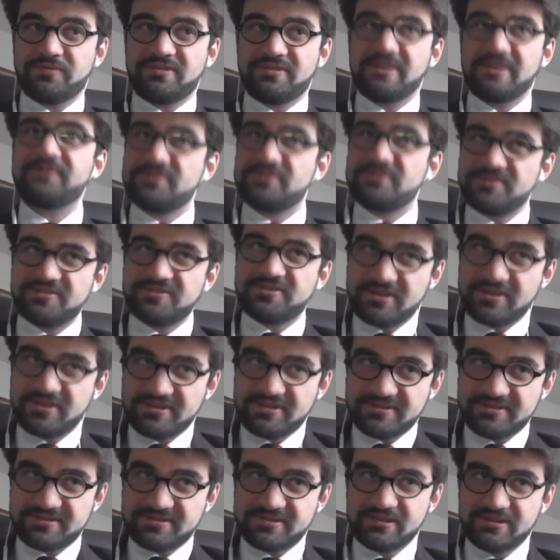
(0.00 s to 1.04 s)
Defense
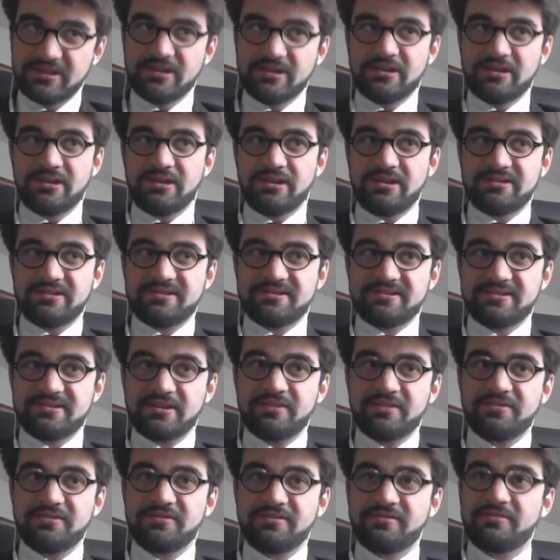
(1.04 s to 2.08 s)
Studies.
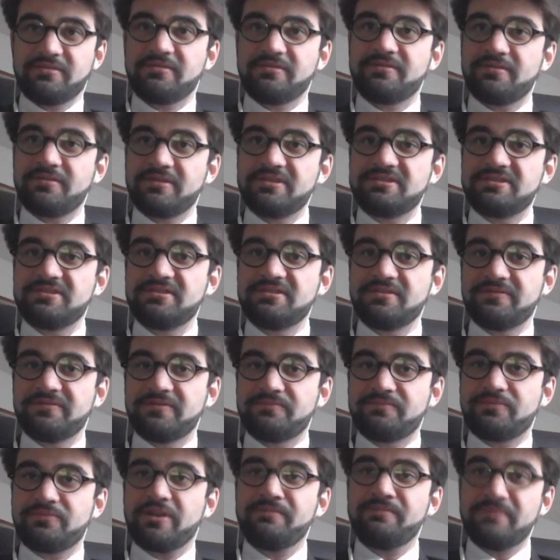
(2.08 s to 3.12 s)
It's under the authority of
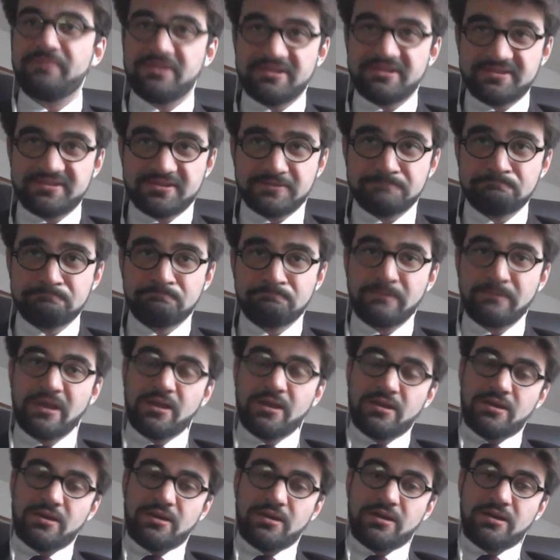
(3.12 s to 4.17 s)
the Prime Minister,
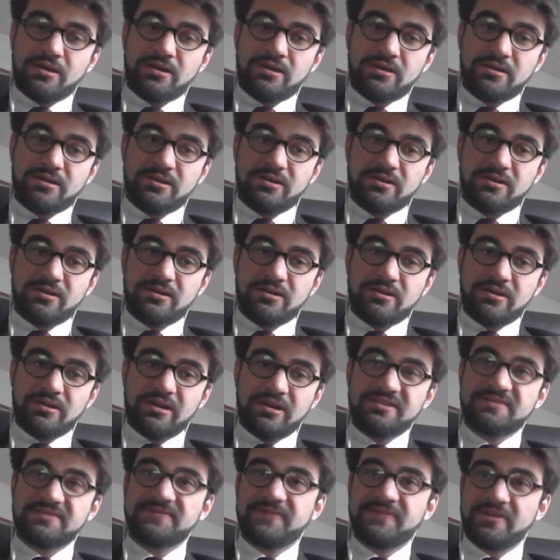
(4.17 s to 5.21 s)
and
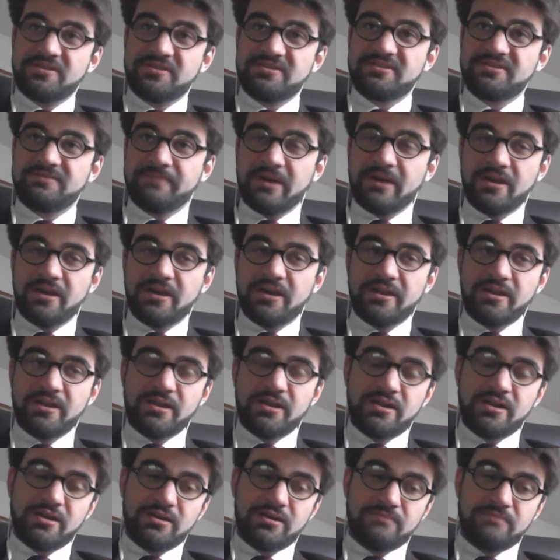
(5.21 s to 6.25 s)
it's funded by
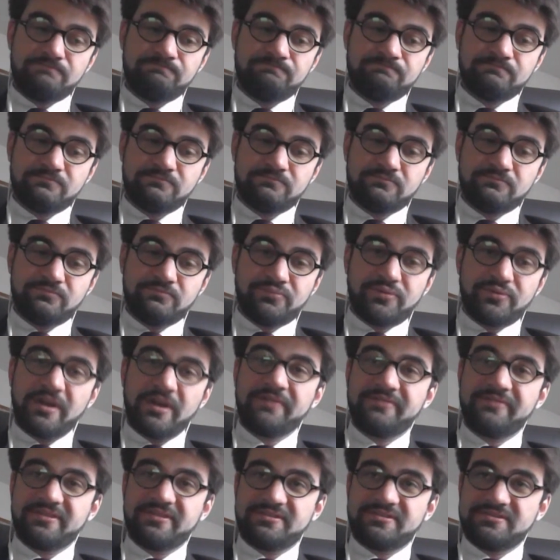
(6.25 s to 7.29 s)

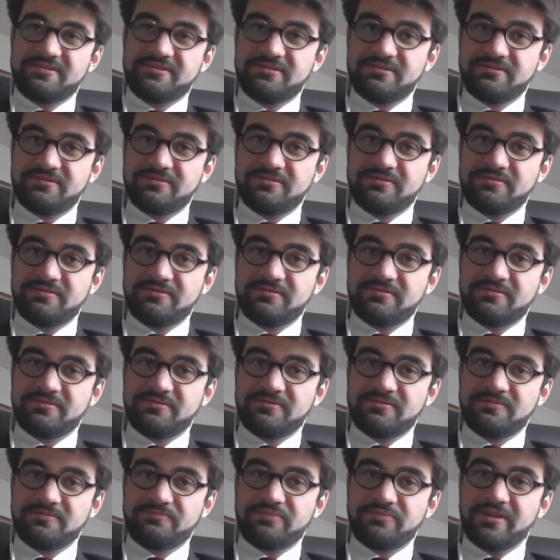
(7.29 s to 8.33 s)
private
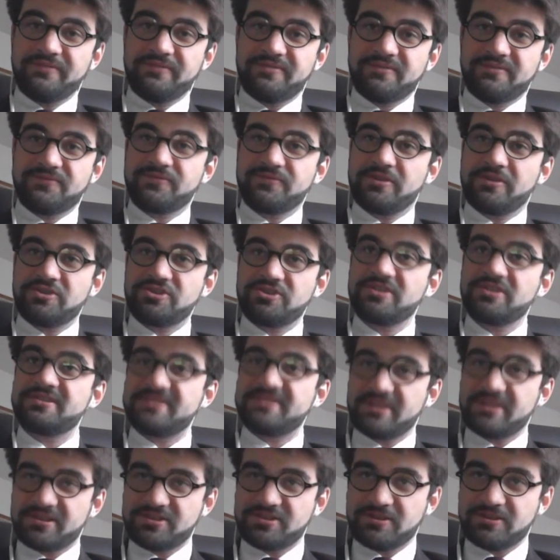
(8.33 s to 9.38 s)
French
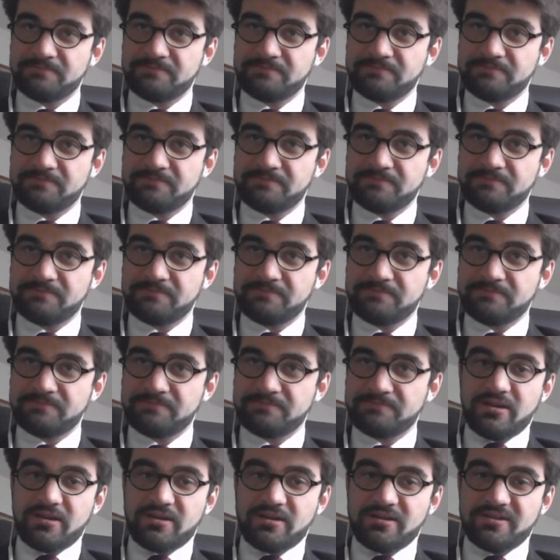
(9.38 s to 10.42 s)
sector.
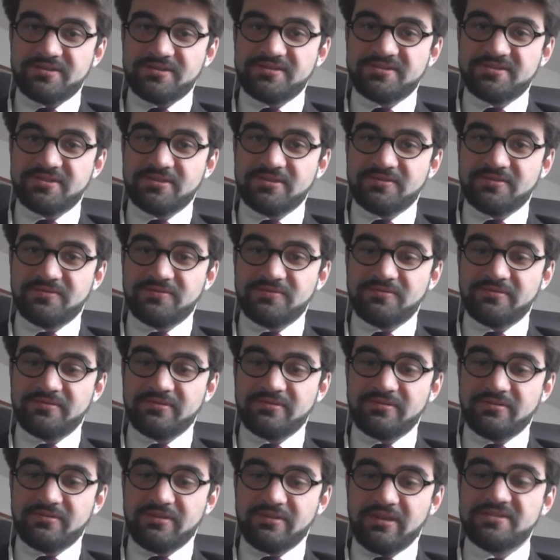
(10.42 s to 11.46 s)
So
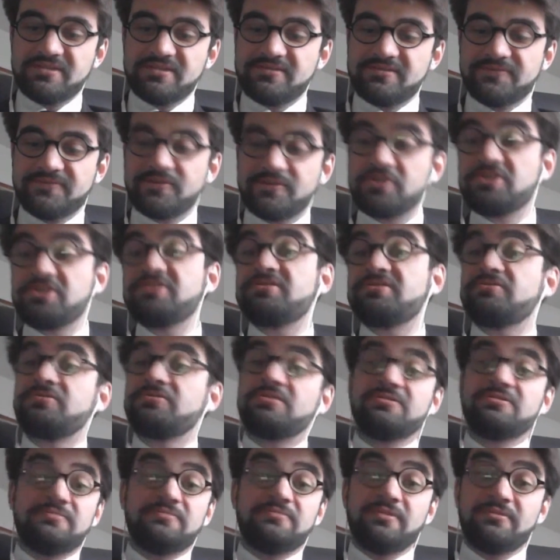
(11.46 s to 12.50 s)
French
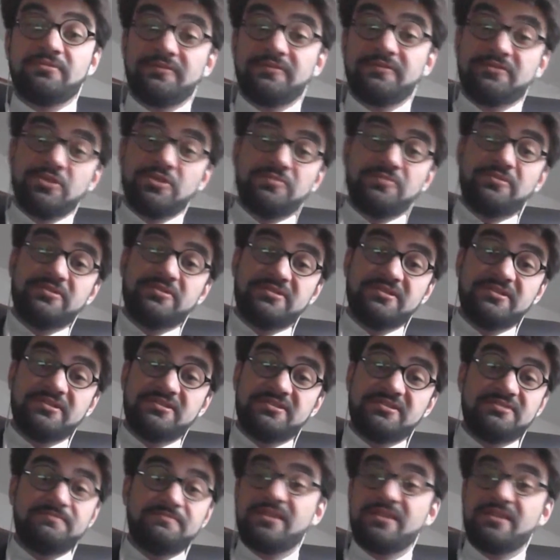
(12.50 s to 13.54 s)
Institute of
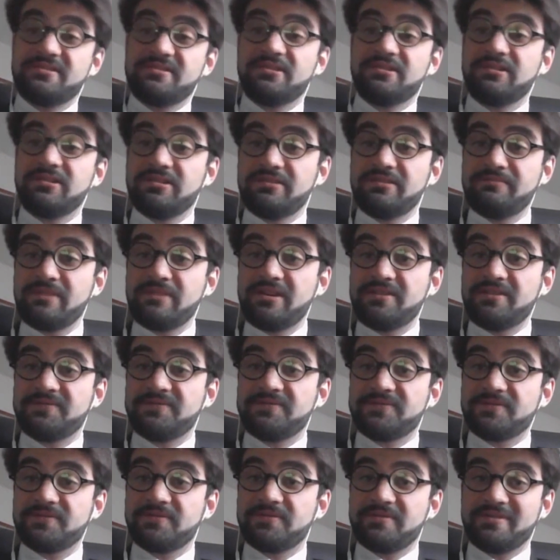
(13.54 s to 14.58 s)
Geopolitics is basically made
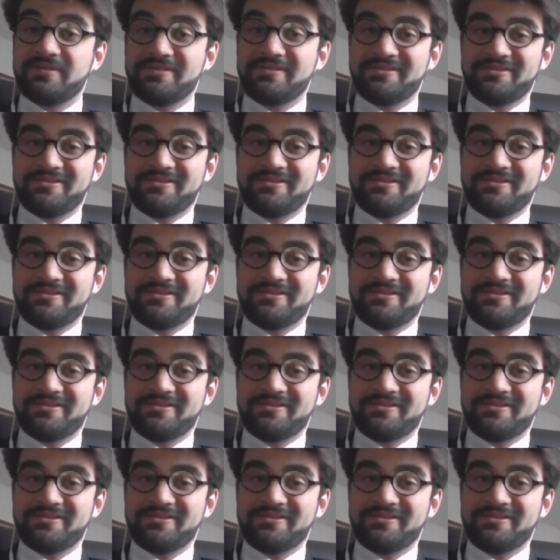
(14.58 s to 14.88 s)
for